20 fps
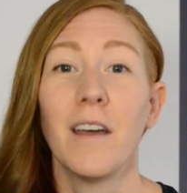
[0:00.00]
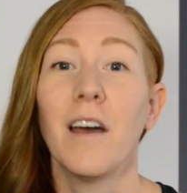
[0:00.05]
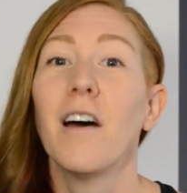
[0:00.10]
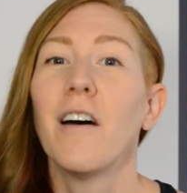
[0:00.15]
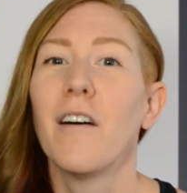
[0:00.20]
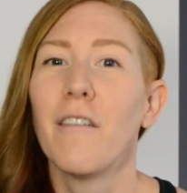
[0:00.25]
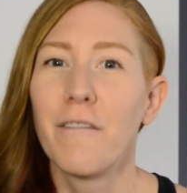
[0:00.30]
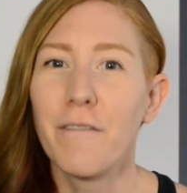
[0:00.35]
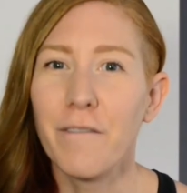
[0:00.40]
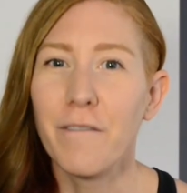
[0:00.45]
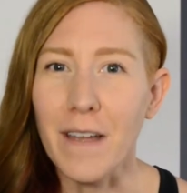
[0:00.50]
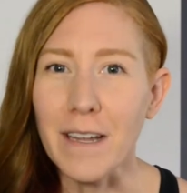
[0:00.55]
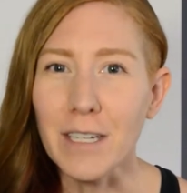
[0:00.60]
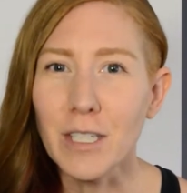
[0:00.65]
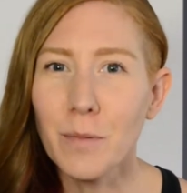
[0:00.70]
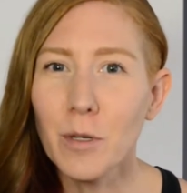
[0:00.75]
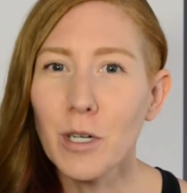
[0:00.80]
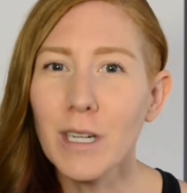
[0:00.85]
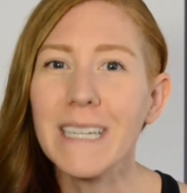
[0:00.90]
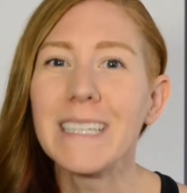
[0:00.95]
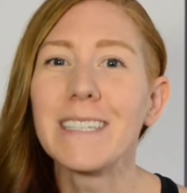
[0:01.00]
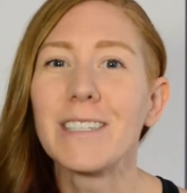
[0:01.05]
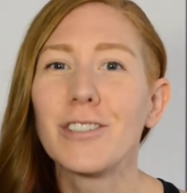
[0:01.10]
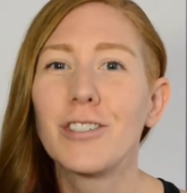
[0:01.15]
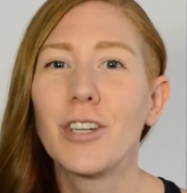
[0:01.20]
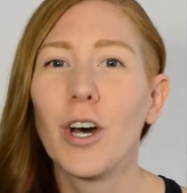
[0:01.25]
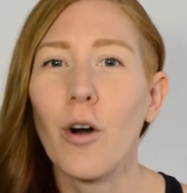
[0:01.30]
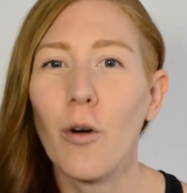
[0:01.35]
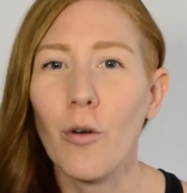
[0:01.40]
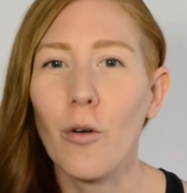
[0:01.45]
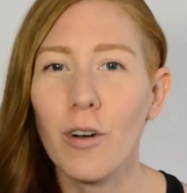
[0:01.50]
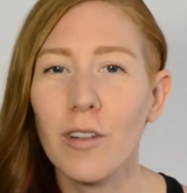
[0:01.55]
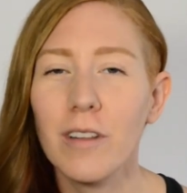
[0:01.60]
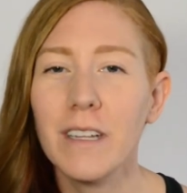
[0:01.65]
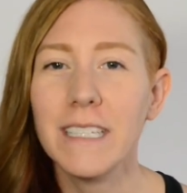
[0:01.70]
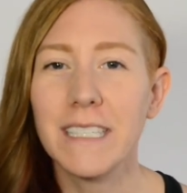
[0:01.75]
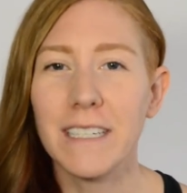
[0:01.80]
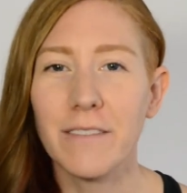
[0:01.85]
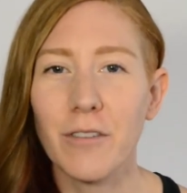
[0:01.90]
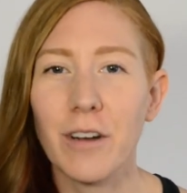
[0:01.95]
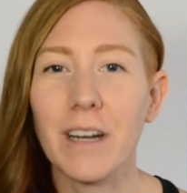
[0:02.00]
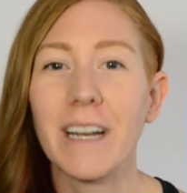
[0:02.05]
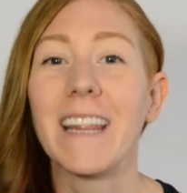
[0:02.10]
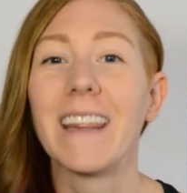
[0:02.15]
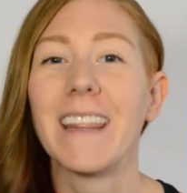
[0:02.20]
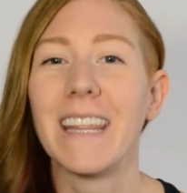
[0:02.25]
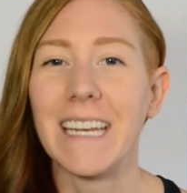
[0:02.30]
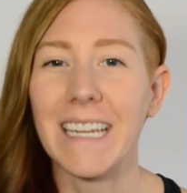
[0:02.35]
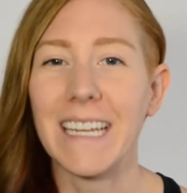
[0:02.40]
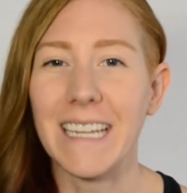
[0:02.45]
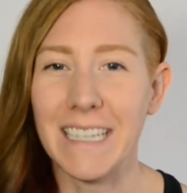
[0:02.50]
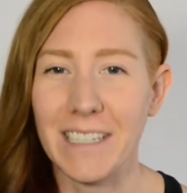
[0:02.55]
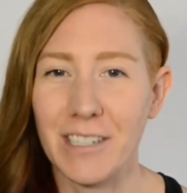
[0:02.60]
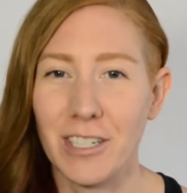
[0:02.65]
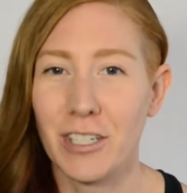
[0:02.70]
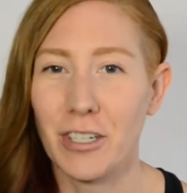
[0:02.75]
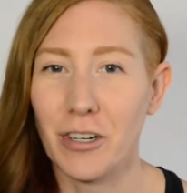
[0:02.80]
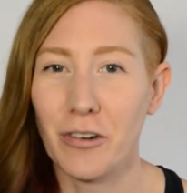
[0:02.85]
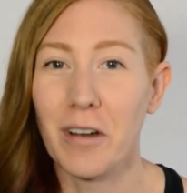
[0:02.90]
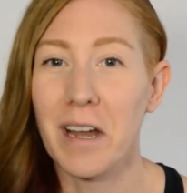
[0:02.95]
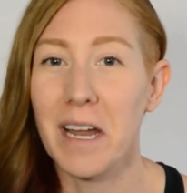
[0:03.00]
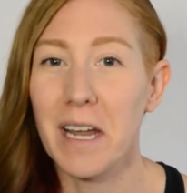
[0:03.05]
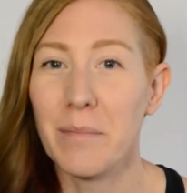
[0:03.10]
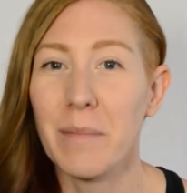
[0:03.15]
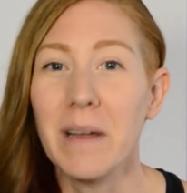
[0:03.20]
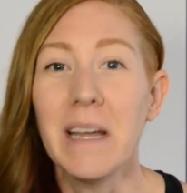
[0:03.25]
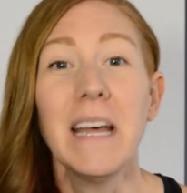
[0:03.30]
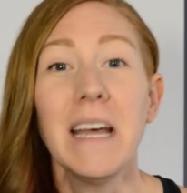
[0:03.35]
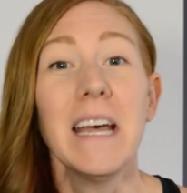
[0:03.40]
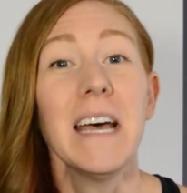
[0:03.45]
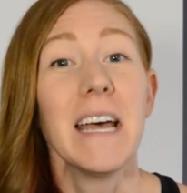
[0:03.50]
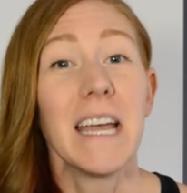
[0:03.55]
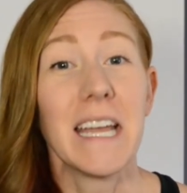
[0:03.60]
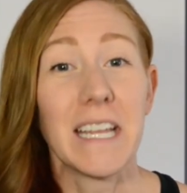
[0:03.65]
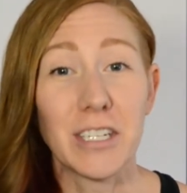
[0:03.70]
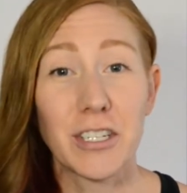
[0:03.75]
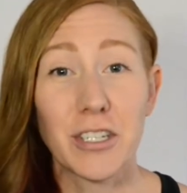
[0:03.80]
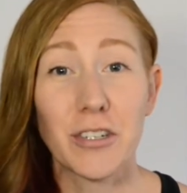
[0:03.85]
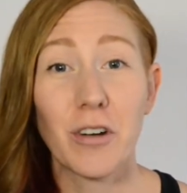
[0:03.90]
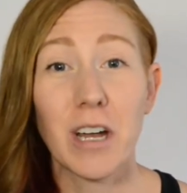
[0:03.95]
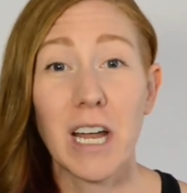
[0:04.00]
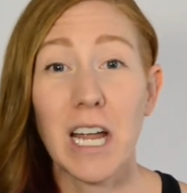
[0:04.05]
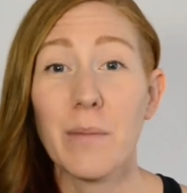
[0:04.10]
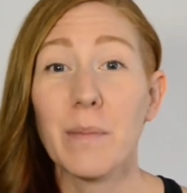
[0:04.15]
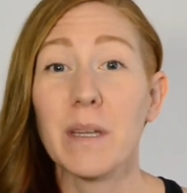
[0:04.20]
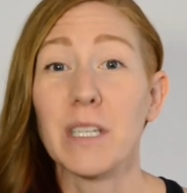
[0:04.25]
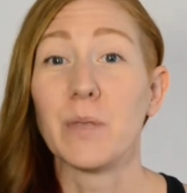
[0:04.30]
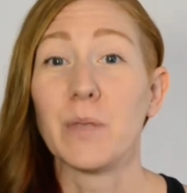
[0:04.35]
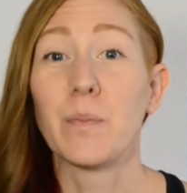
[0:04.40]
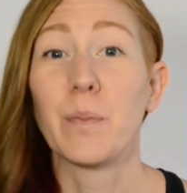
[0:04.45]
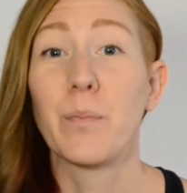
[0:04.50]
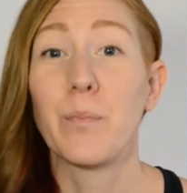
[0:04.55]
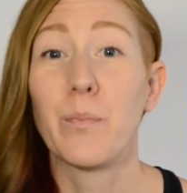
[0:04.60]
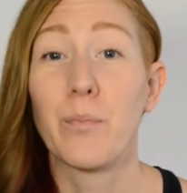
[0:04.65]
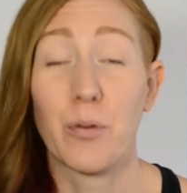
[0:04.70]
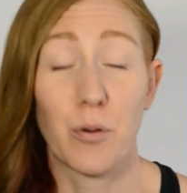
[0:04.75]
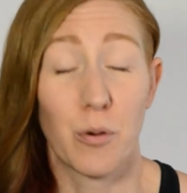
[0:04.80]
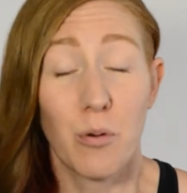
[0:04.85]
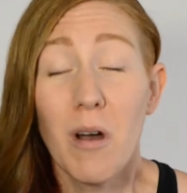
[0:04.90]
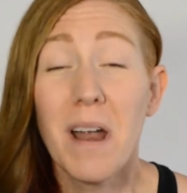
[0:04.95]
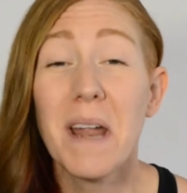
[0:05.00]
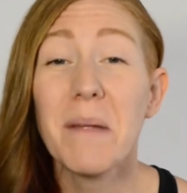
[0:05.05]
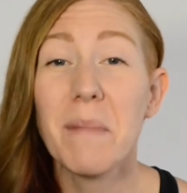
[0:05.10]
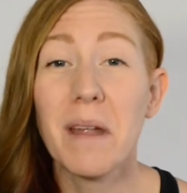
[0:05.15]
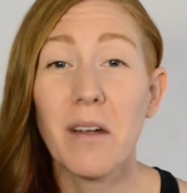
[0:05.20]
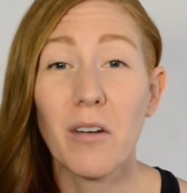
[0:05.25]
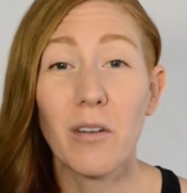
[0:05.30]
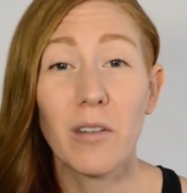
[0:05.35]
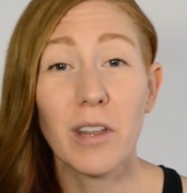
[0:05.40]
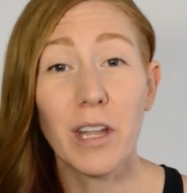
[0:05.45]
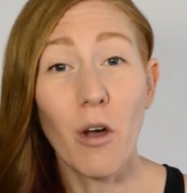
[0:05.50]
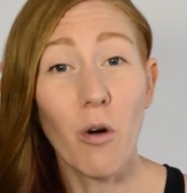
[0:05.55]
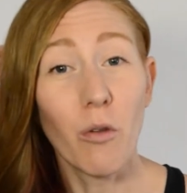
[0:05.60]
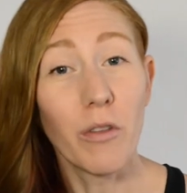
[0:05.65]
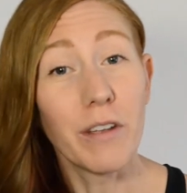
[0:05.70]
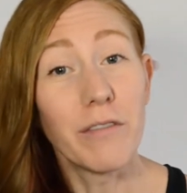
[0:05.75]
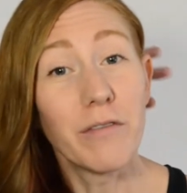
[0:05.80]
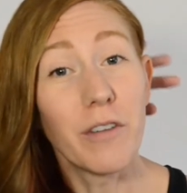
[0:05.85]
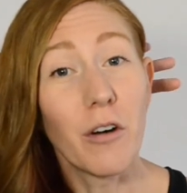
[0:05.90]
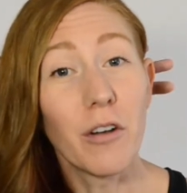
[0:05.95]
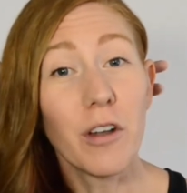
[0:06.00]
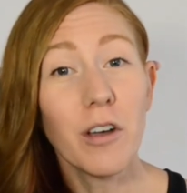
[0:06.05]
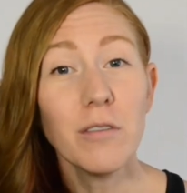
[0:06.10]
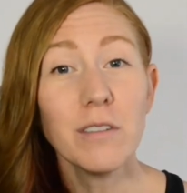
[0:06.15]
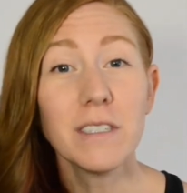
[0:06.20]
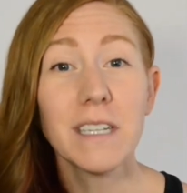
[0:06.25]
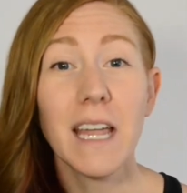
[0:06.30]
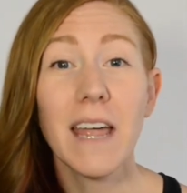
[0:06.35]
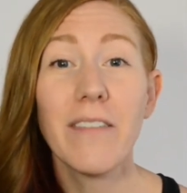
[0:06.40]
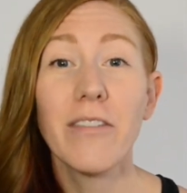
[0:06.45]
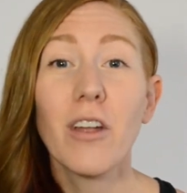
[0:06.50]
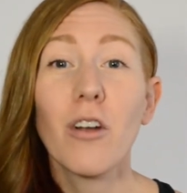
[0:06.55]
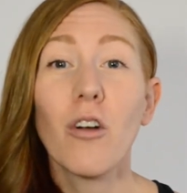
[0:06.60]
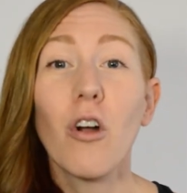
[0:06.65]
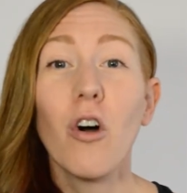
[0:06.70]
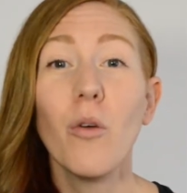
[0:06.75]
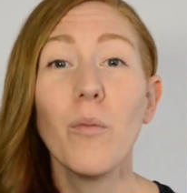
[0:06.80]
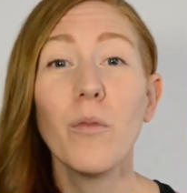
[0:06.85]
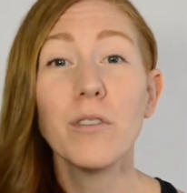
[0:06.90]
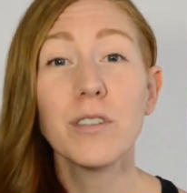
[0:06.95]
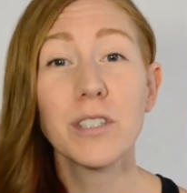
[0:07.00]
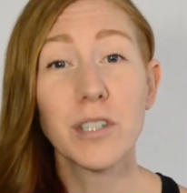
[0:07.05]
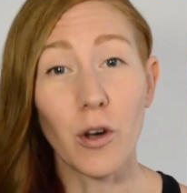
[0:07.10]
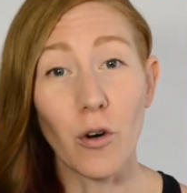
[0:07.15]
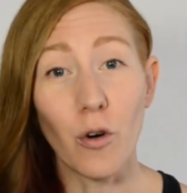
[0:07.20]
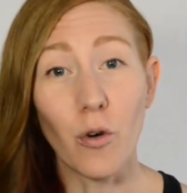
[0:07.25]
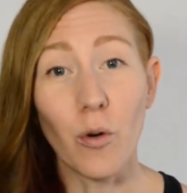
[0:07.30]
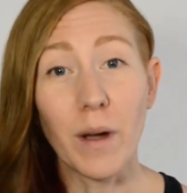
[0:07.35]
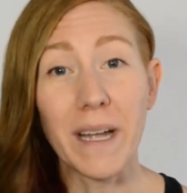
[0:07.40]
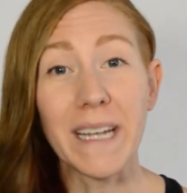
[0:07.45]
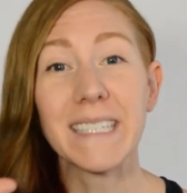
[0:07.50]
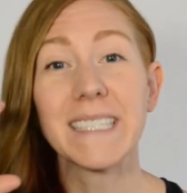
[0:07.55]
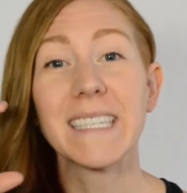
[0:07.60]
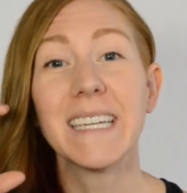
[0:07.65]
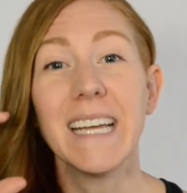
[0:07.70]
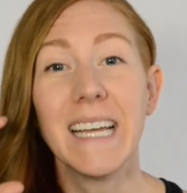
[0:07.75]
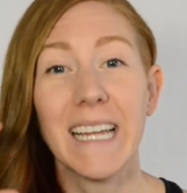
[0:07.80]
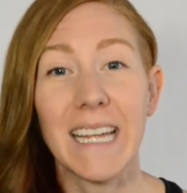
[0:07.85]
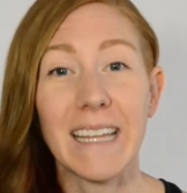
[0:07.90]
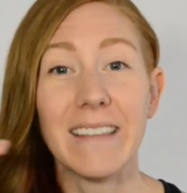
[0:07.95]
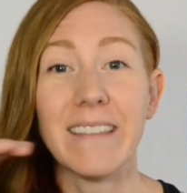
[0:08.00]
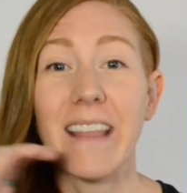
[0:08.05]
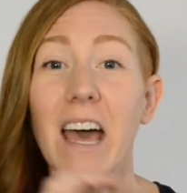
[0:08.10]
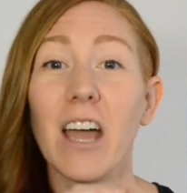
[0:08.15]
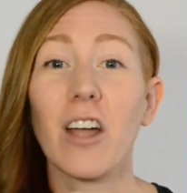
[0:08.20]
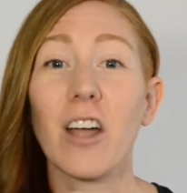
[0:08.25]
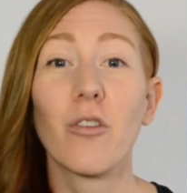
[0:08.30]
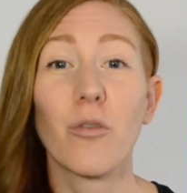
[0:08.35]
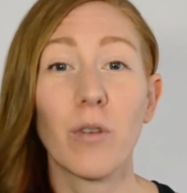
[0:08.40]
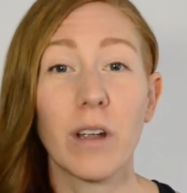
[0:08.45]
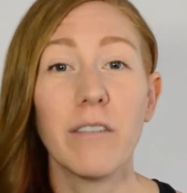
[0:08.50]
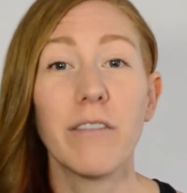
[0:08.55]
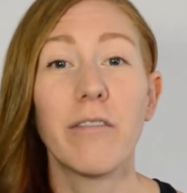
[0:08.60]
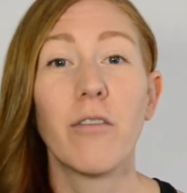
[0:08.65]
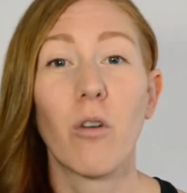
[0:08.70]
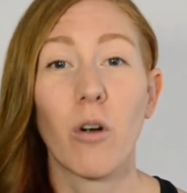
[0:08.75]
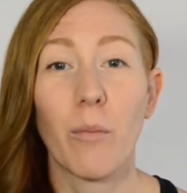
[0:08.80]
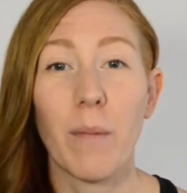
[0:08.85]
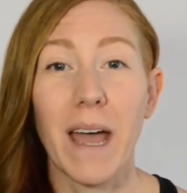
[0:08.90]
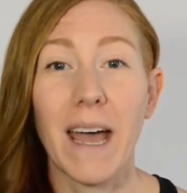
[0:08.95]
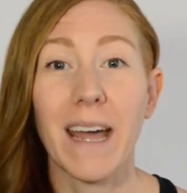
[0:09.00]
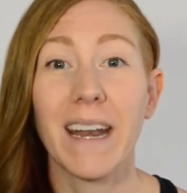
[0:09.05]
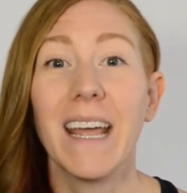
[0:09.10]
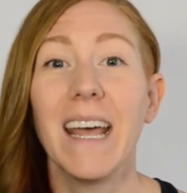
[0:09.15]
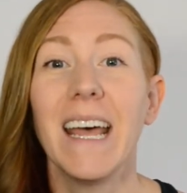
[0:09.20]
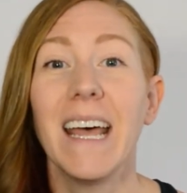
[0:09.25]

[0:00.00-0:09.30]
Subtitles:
Facebook is totally different than Instagram. Instagram is primarily only photos, and they're almost always in that grid format.